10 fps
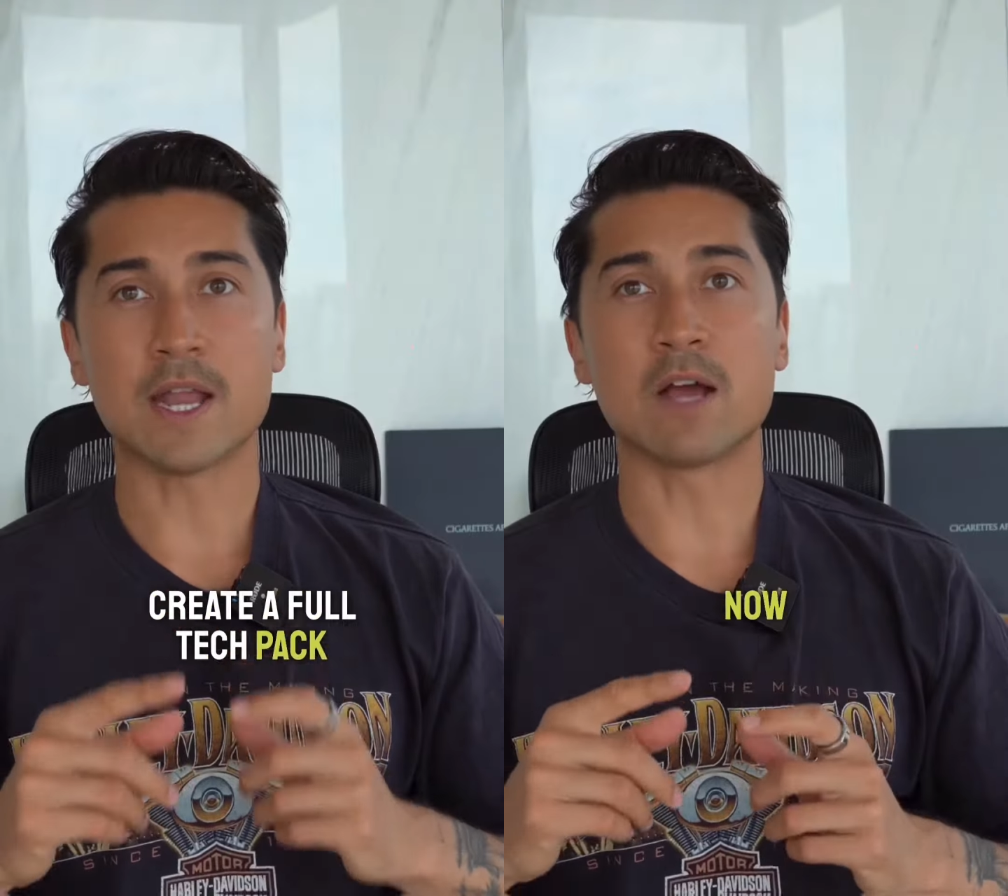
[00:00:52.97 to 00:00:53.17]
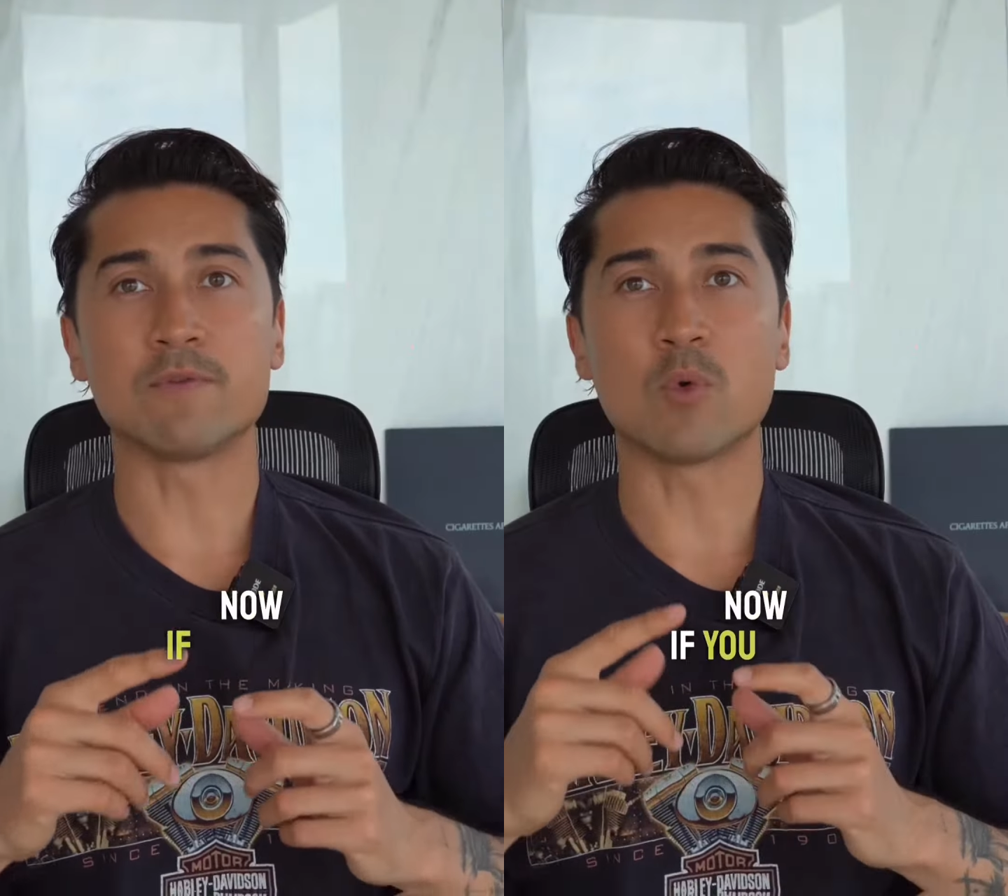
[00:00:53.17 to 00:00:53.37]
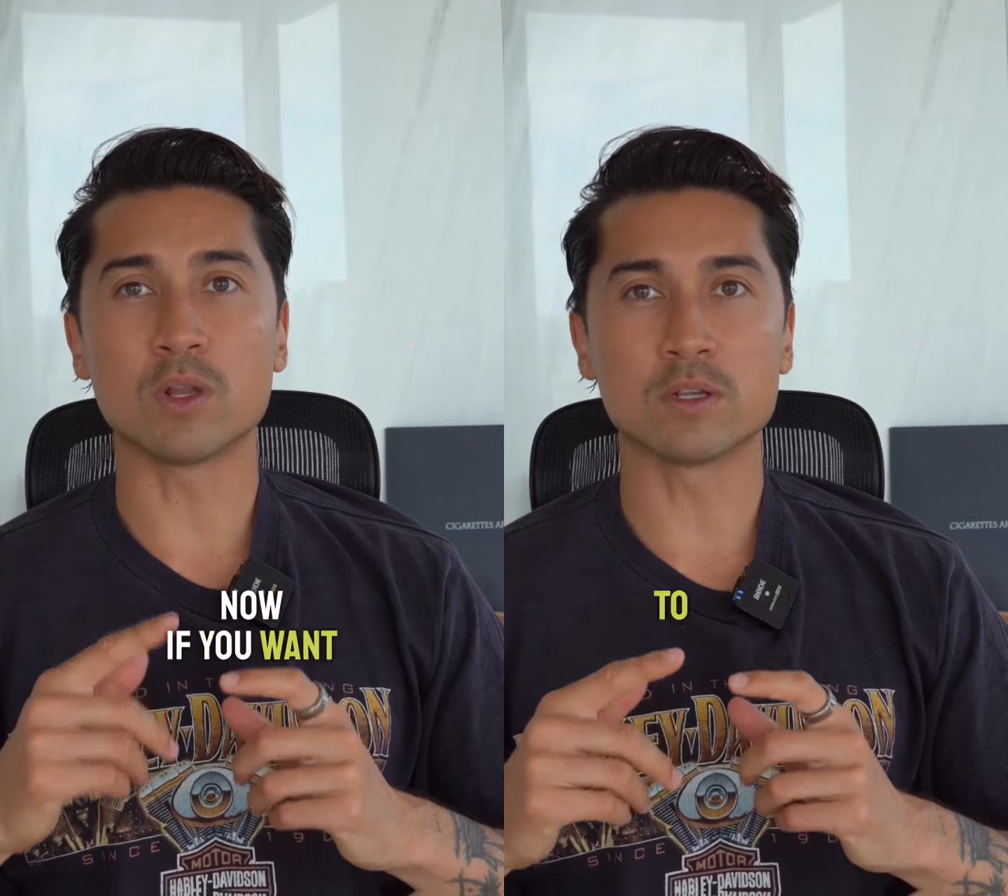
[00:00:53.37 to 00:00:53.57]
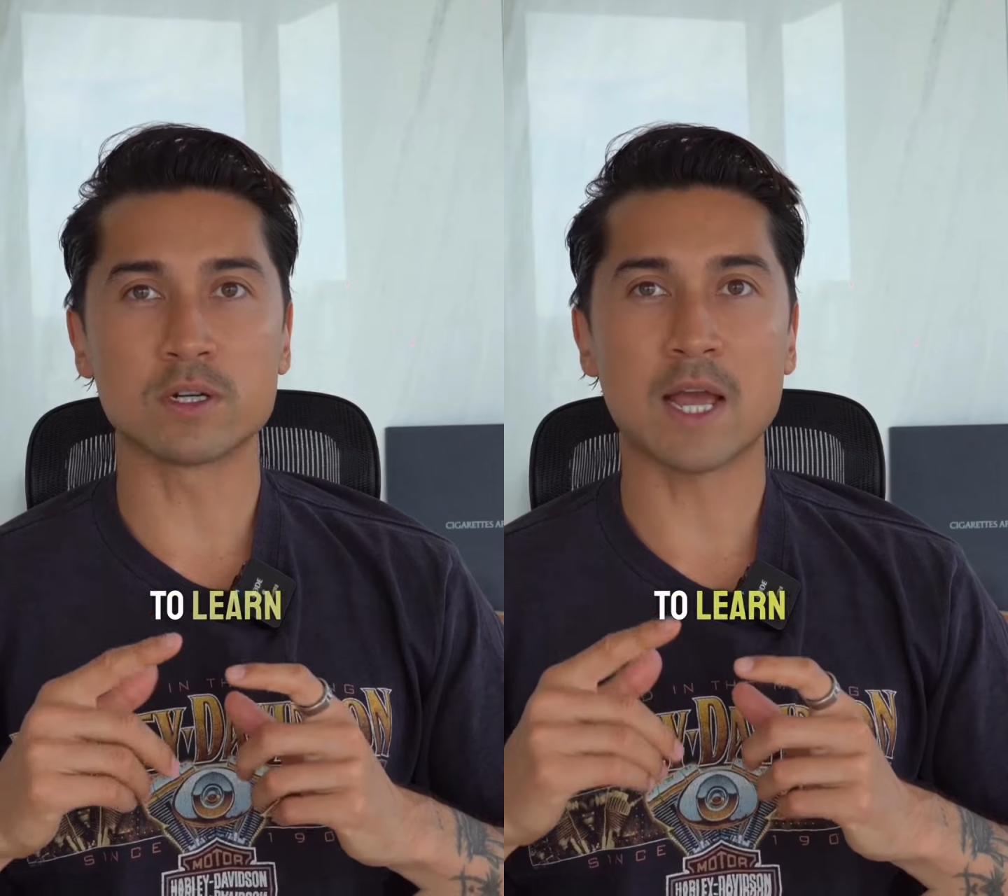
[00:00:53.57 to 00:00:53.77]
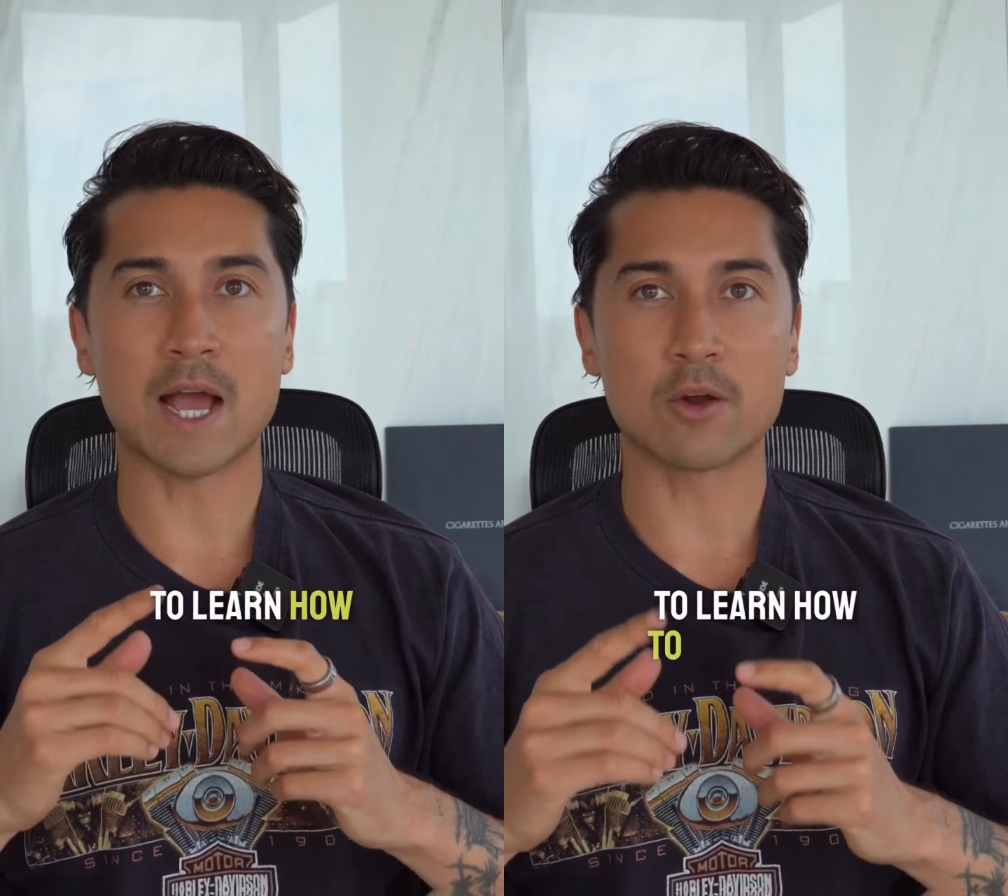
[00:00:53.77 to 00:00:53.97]
Now, if you wanna
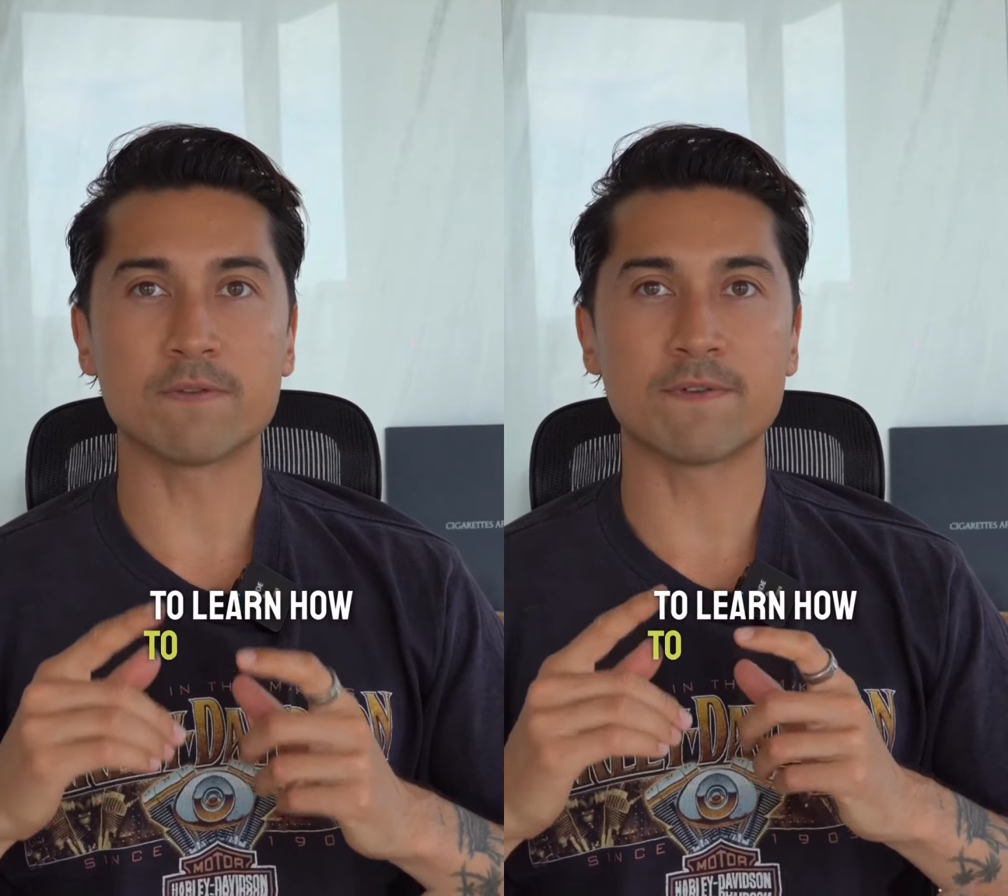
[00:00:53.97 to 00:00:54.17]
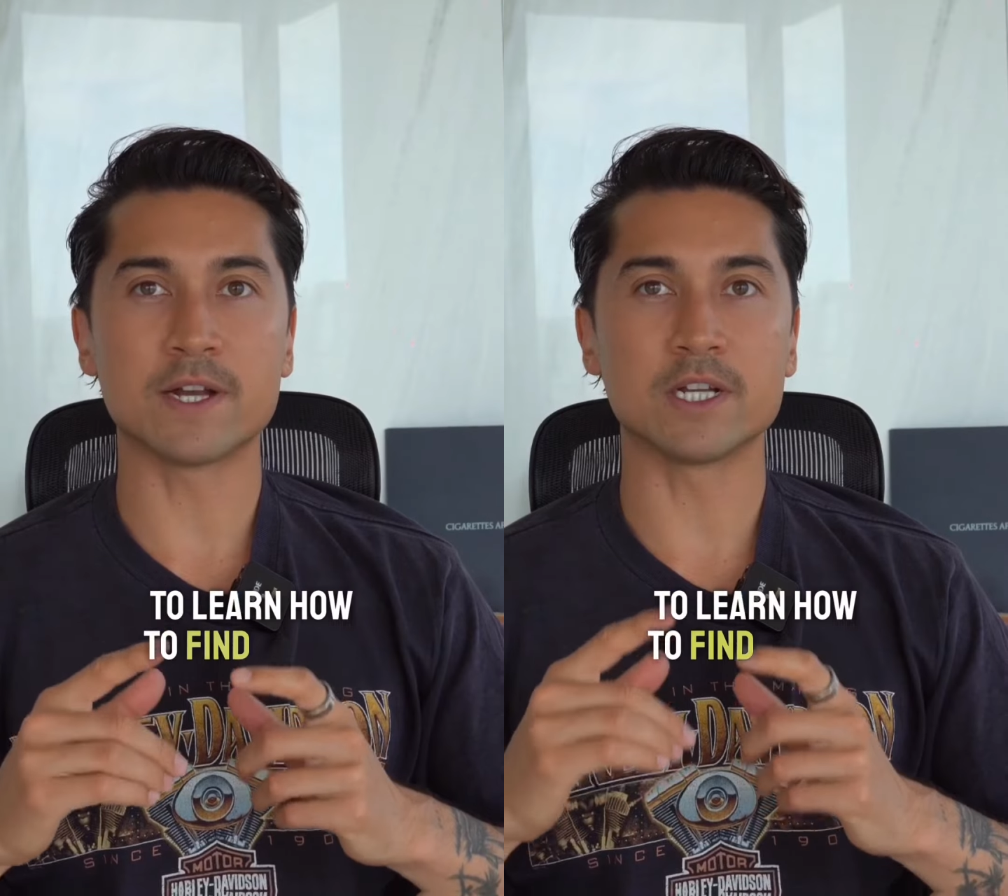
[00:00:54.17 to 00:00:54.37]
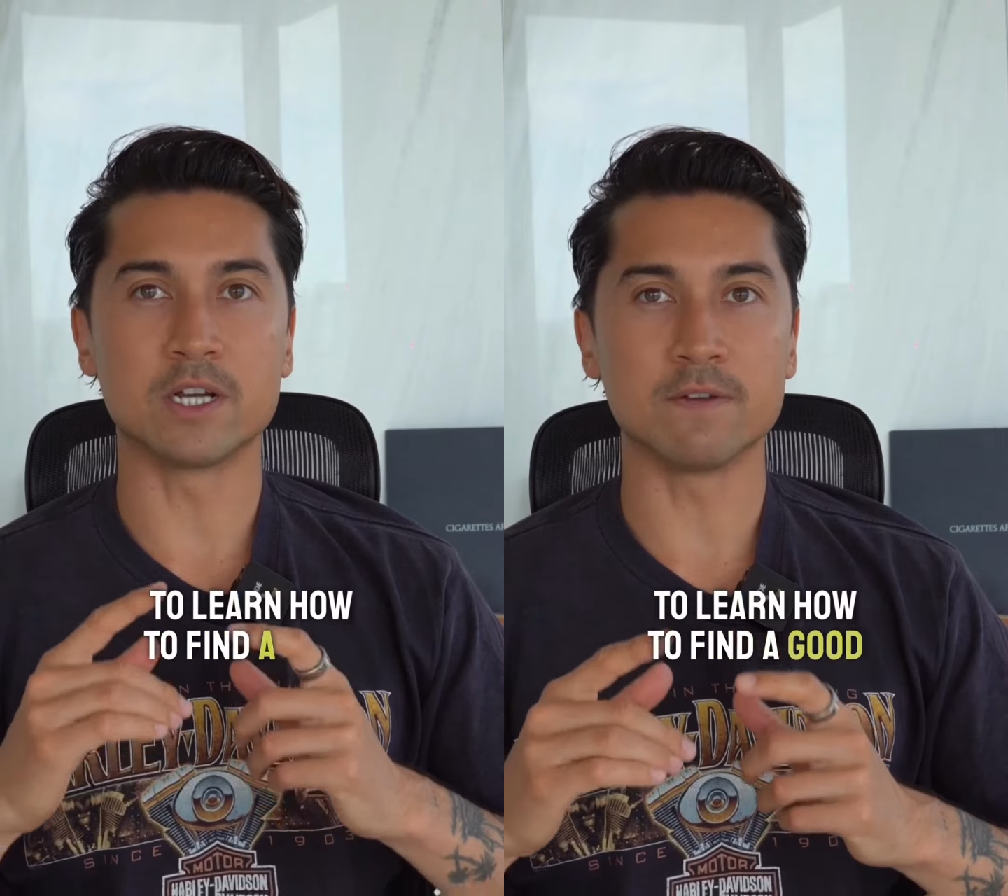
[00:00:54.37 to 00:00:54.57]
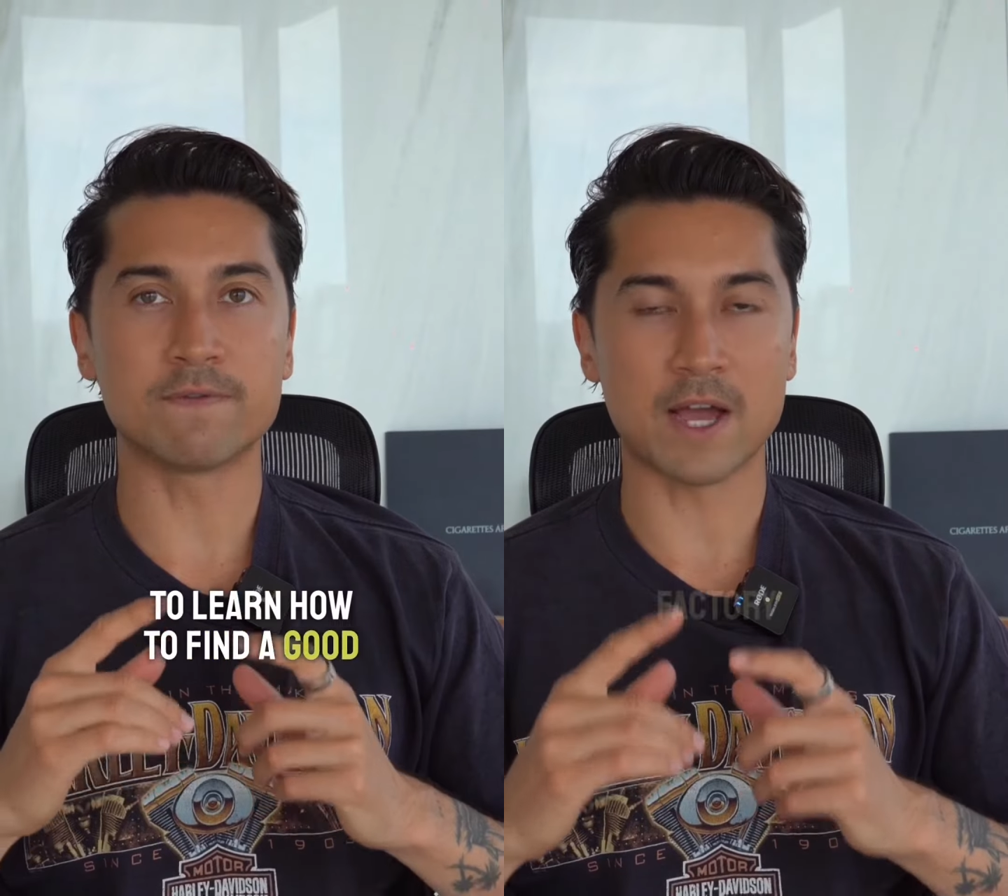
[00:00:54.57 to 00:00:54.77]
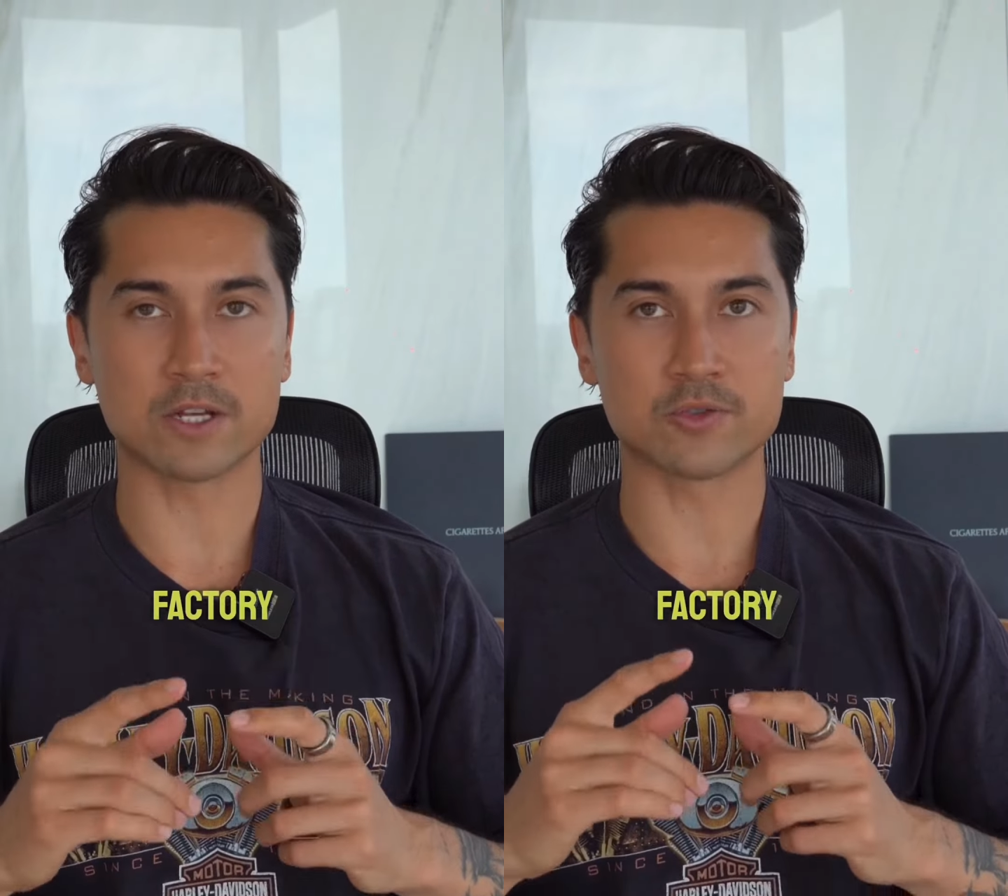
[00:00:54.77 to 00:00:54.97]
learn how to find a good
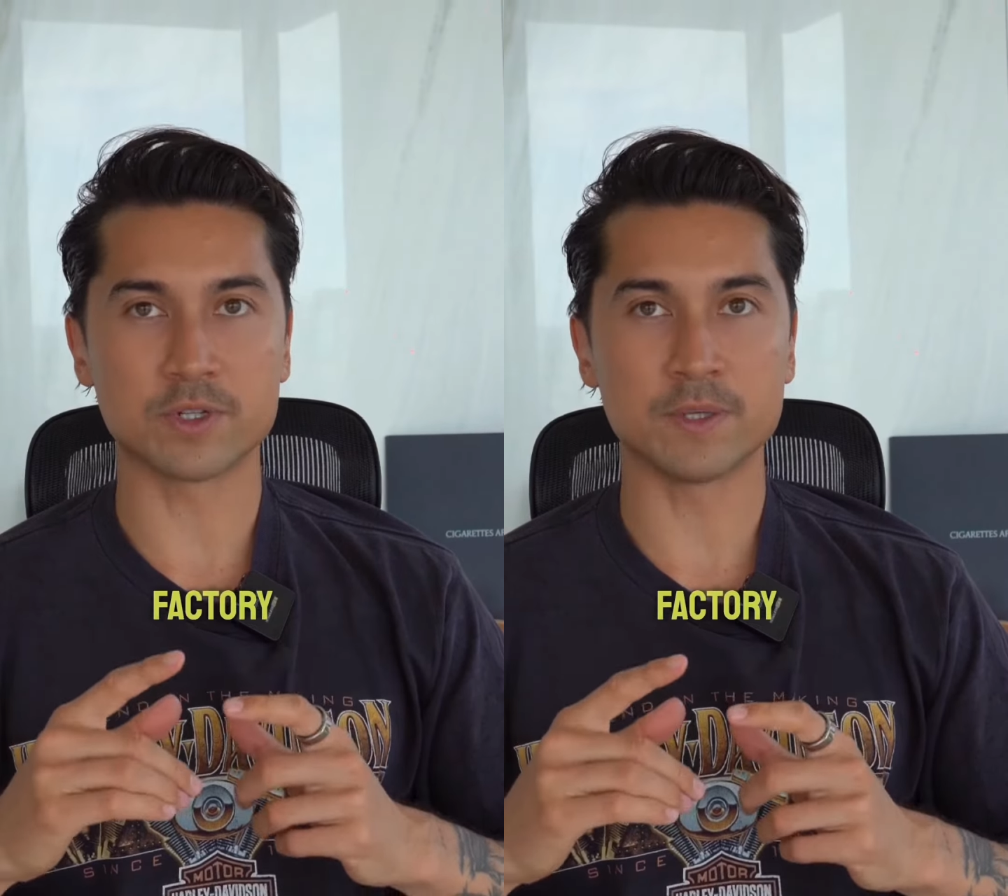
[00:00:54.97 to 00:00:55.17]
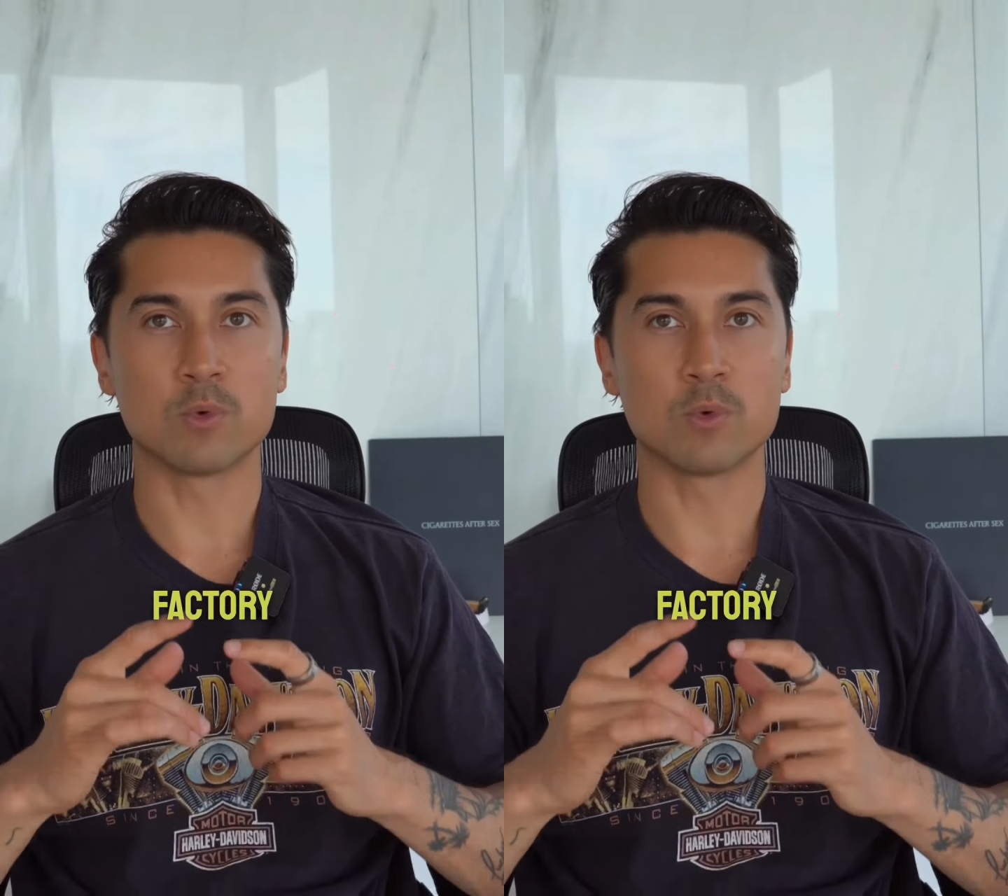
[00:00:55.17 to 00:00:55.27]
factory